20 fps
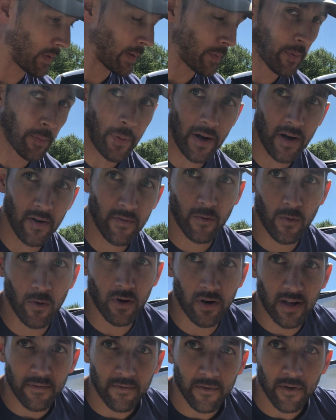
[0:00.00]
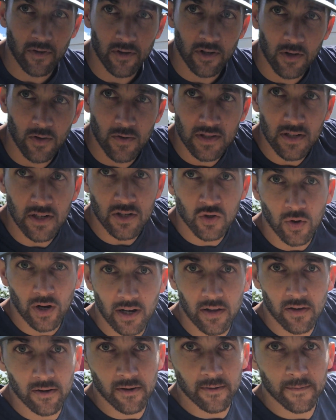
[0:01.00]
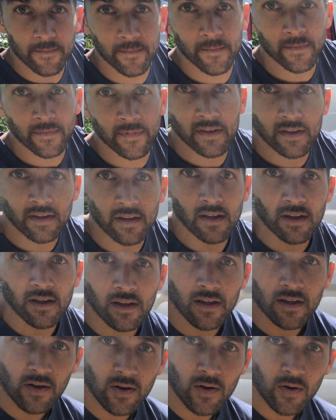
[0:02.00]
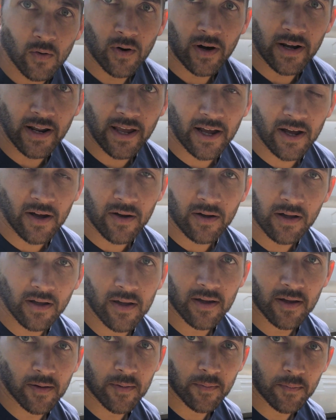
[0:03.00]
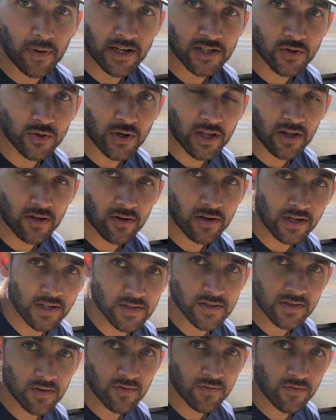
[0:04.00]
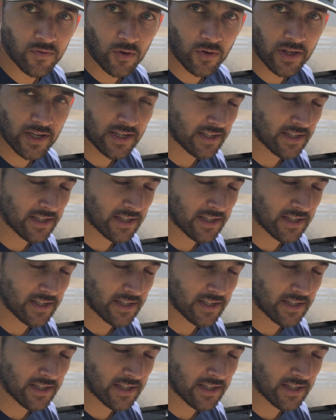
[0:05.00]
to be prepared for if you're using a trailer. Right now, my trailer is fully